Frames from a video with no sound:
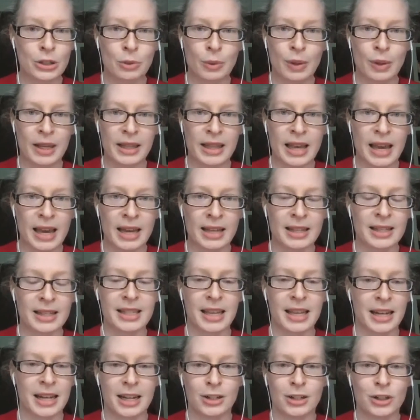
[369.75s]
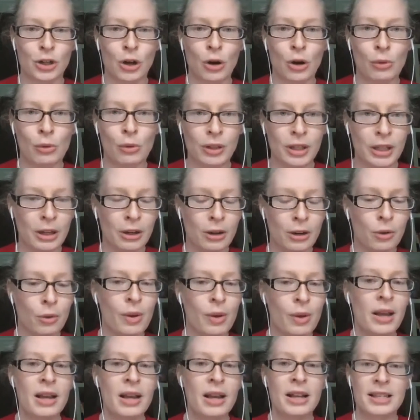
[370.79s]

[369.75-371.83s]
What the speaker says: doing that, San Antonio,